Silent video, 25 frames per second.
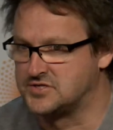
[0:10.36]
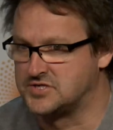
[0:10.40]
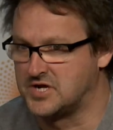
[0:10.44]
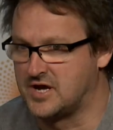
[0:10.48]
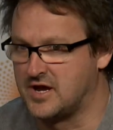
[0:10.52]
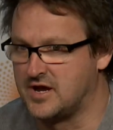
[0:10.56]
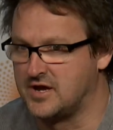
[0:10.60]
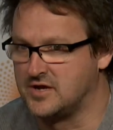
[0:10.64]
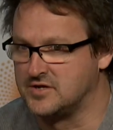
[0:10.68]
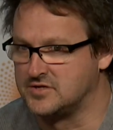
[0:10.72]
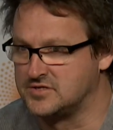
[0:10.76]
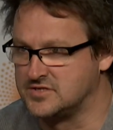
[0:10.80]

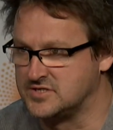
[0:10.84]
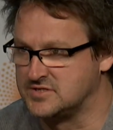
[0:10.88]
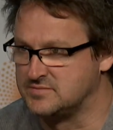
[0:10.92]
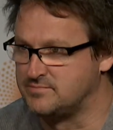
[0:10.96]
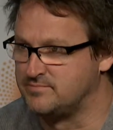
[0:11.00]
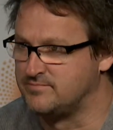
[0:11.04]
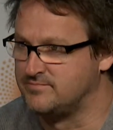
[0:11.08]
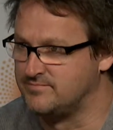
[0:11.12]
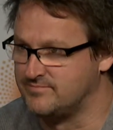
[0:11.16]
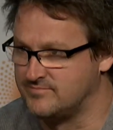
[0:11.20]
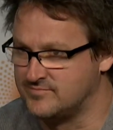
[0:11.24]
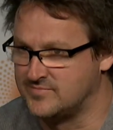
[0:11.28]
change is,
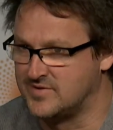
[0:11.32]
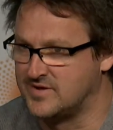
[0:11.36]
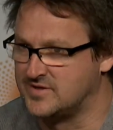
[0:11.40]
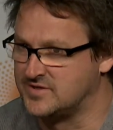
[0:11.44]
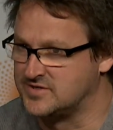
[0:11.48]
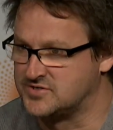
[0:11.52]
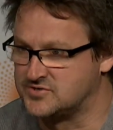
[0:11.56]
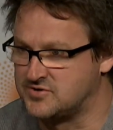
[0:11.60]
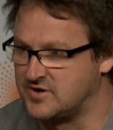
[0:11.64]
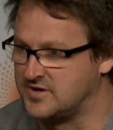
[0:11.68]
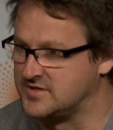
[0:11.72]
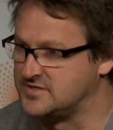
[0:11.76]
and
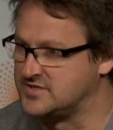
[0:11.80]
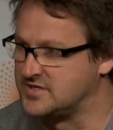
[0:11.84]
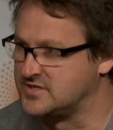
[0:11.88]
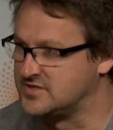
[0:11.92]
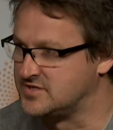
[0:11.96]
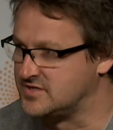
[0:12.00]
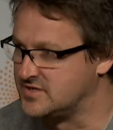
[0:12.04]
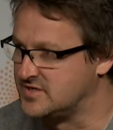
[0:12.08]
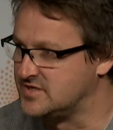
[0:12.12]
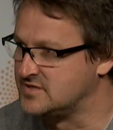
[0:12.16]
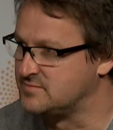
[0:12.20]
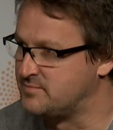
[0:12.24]
this
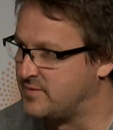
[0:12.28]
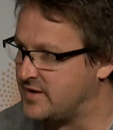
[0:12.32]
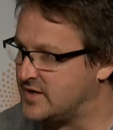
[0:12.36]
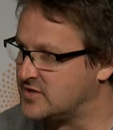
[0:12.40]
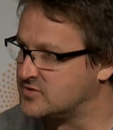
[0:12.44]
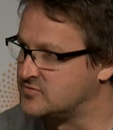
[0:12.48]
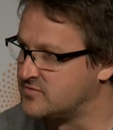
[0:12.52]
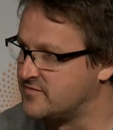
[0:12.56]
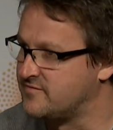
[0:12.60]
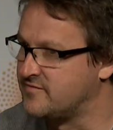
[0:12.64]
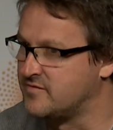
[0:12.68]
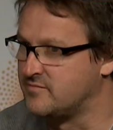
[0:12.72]
transition is
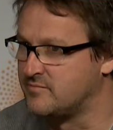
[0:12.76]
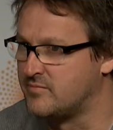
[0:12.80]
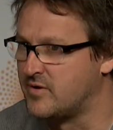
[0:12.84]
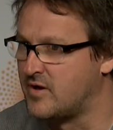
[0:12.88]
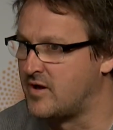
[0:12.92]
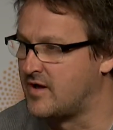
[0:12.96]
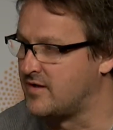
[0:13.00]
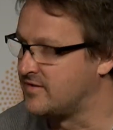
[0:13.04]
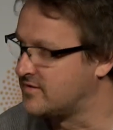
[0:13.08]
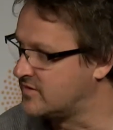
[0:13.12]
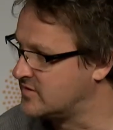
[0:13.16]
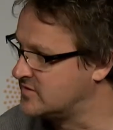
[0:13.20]
being driven
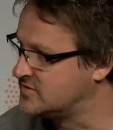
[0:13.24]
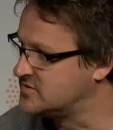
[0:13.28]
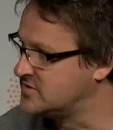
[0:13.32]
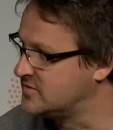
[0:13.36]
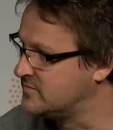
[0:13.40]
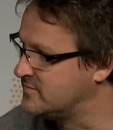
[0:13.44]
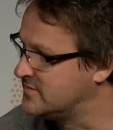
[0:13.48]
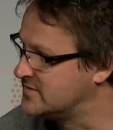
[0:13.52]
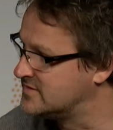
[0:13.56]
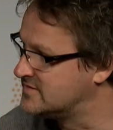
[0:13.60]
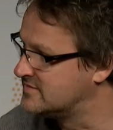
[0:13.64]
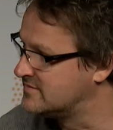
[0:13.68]
by the
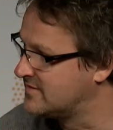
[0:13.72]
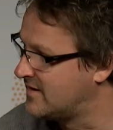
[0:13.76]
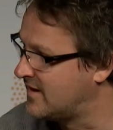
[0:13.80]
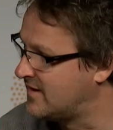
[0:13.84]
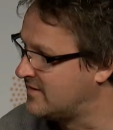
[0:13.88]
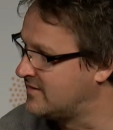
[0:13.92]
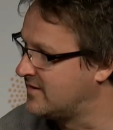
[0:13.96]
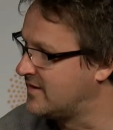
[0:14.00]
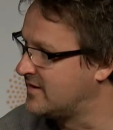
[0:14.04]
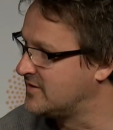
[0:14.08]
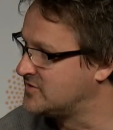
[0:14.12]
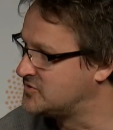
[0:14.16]
consumers
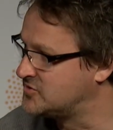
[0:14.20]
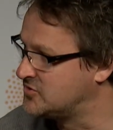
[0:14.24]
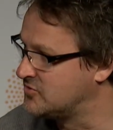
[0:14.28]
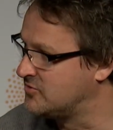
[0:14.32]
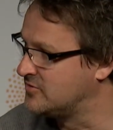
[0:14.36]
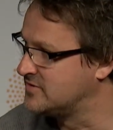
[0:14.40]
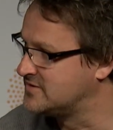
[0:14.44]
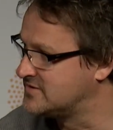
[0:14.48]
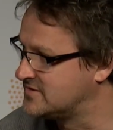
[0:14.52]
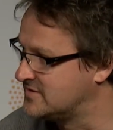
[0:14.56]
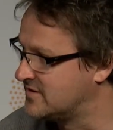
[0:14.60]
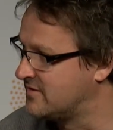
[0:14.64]
and their
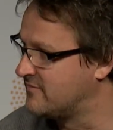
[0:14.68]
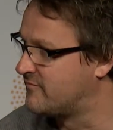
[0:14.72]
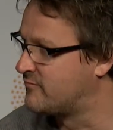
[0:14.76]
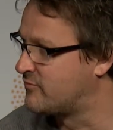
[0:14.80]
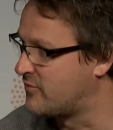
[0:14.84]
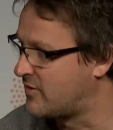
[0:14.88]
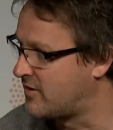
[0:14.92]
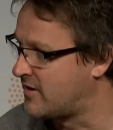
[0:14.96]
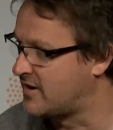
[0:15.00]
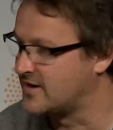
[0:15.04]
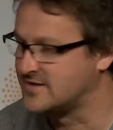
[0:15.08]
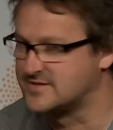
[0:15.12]
choice of
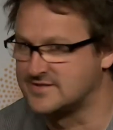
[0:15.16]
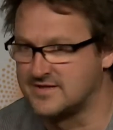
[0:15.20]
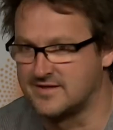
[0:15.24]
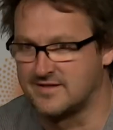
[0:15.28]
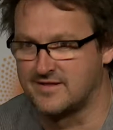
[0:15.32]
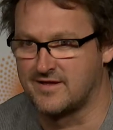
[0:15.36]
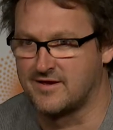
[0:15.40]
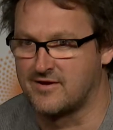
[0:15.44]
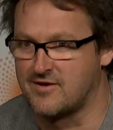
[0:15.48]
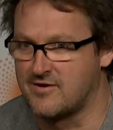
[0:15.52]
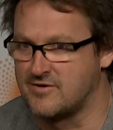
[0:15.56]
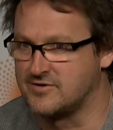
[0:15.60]
products that
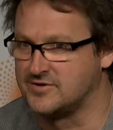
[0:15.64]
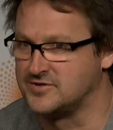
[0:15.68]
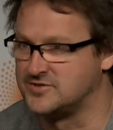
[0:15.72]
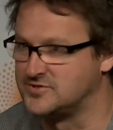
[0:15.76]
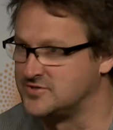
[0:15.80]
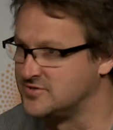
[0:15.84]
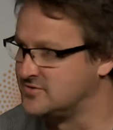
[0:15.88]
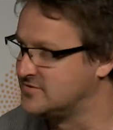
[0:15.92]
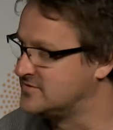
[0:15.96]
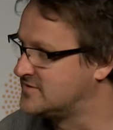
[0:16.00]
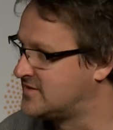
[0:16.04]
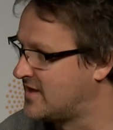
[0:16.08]
they're going to
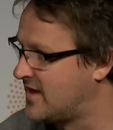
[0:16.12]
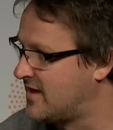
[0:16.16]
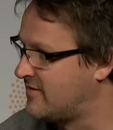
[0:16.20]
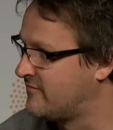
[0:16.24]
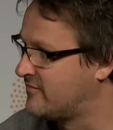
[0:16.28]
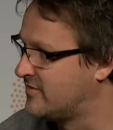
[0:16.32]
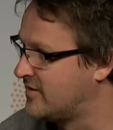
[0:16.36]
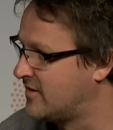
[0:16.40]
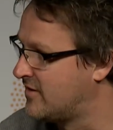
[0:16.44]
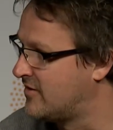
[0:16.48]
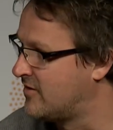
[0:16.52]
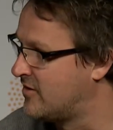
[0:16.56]
choose to have
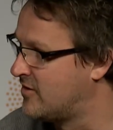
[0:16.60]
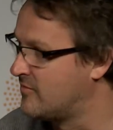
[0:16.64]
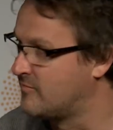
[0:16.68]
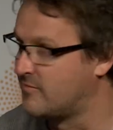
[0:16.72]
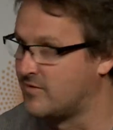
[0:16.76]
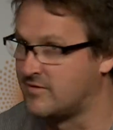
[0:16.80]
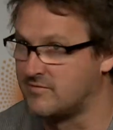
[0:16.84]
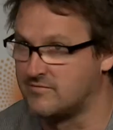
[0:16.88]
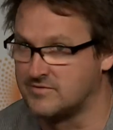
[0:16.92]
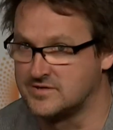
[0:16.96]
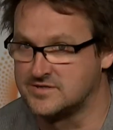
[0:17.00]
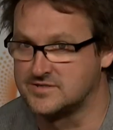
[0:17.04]
in their home,
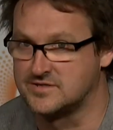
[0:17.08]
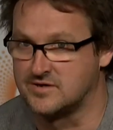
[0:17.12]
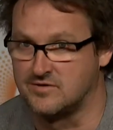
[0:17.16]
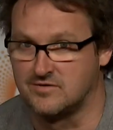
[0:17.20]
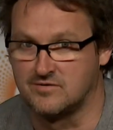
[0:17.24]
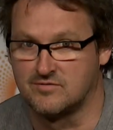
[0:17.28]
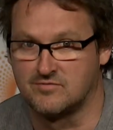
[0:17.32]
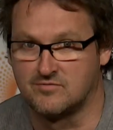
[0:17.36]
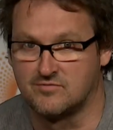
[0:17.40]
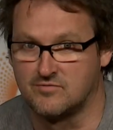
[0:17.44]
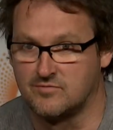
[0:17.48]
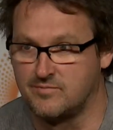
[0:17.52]
whether it's
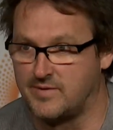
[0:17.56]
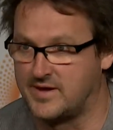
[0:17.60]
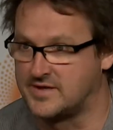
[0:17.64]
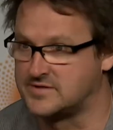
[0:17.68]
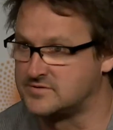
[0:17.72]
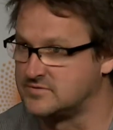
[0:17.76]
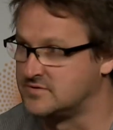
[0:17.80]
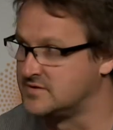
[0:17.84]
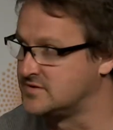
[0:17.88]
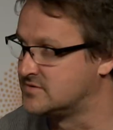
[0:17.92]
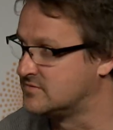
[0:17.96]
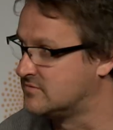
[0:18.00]
solar or
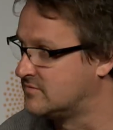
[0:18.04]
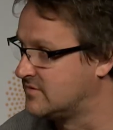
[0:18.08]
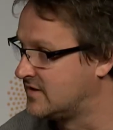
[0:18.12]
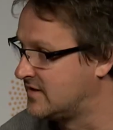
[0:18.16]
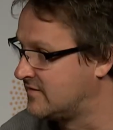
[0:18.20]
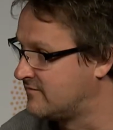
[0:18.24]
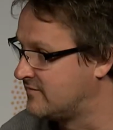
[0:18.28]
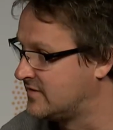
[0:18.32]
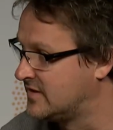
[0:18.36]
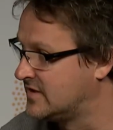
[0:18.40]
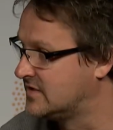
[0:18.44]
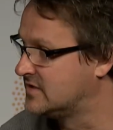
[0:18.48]
batteries or
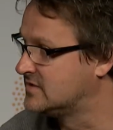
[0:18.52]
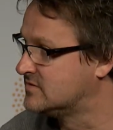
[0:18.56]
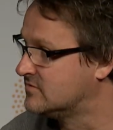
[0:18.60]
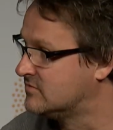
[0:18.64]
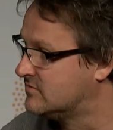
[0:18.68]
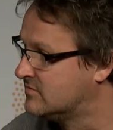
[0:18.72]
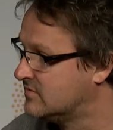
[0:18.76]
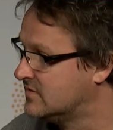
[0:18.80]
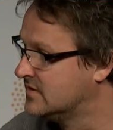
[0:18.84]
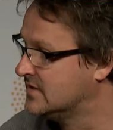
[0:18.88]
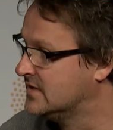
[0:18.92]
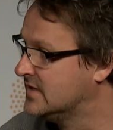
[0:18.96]
EVs
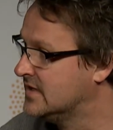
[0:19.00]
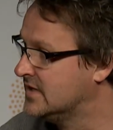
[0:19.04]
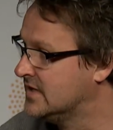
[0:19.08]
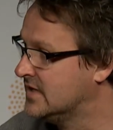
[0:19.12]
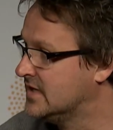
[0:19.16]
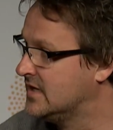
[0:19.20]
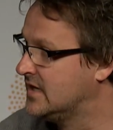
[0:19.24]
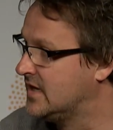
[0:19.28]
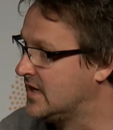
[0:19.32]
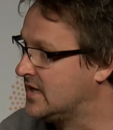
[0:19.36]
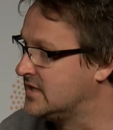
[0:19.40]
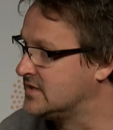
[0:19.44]
or,
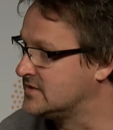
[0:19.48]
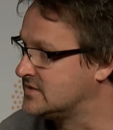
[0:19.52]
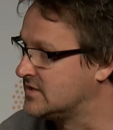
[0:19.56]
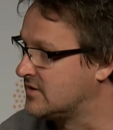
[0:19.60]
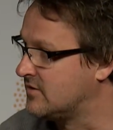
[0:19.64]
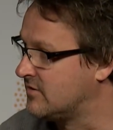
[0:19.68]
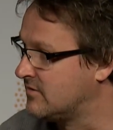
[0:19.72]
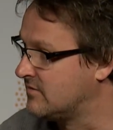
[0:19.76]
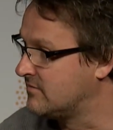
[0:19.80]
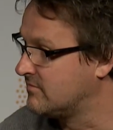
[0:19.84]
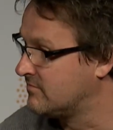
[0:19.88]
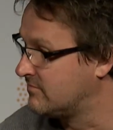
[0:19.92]
and
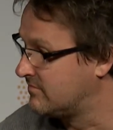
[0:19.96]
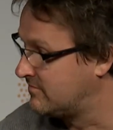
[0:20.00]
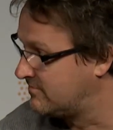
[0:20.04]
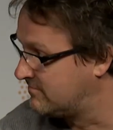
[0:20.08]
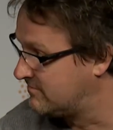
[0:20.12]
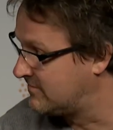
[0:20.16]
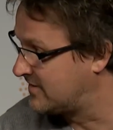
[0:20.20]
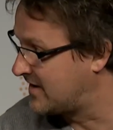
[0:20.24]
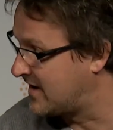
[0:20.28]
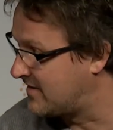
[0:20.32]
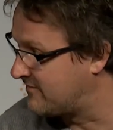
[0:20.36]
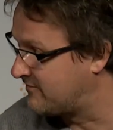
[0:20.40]
so
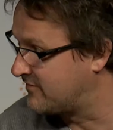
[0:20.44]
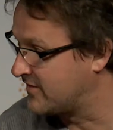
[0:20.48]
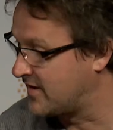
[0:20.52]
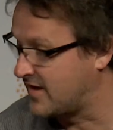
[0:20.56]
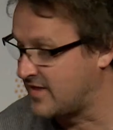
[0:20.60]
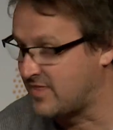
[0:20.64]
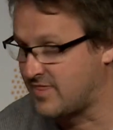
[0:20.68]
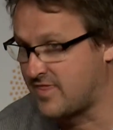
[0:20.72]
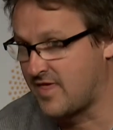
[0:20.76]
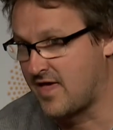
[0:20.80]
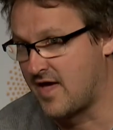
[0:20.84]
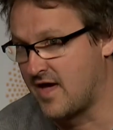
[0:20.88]
we can't
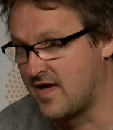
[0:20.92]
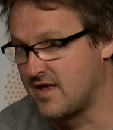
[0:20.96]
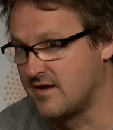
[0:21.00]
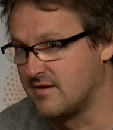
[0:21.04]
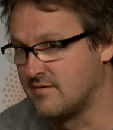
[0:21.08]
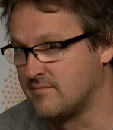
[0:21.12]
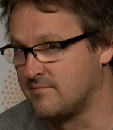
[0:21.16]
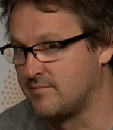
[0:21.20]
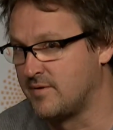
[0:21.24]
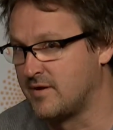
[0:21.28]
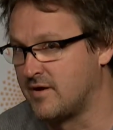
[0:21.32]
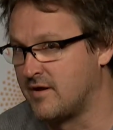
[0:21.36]
forget
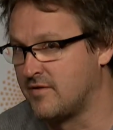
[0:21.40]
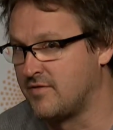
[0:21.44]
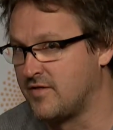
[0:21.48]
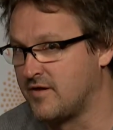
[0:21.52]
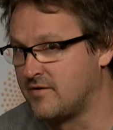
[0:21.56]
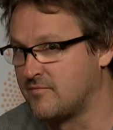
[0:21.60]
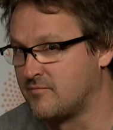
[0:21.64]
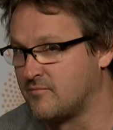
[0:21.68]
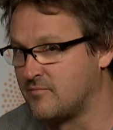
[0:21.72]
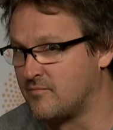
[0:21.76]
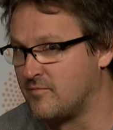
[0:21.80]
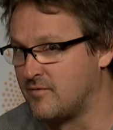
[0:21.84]
that. But I
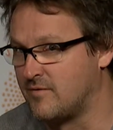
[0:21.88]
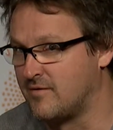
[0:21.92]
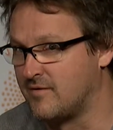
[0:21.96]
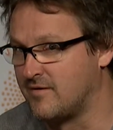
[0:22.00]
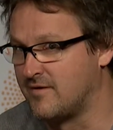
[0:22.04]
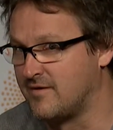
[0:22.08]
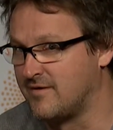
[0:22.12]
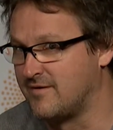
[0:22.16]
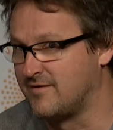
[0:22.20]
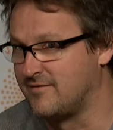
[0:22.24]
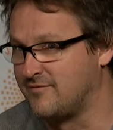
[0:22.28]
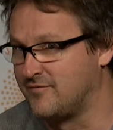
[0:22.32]
think what,
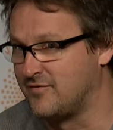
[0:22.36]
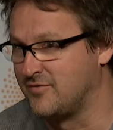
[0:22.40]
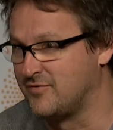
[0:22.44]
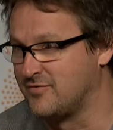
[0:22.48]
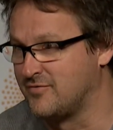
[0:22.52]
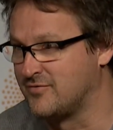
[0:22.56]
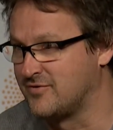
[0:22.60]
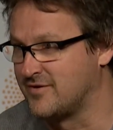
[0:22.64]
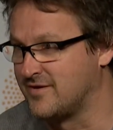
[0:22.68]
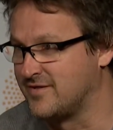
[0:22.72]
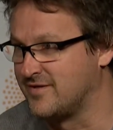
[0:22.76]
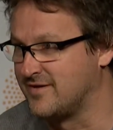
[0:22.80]
if you
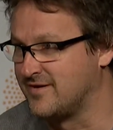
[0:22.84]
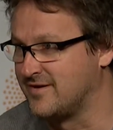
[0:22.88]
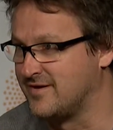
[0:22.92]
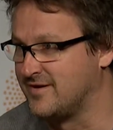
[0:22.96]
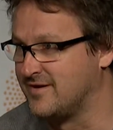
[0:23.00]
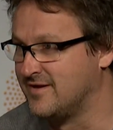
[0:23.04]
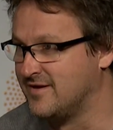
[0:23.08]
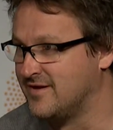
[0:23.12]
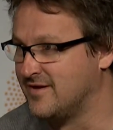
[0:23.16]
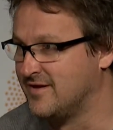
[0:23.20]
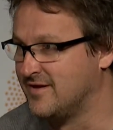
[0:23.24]
look at the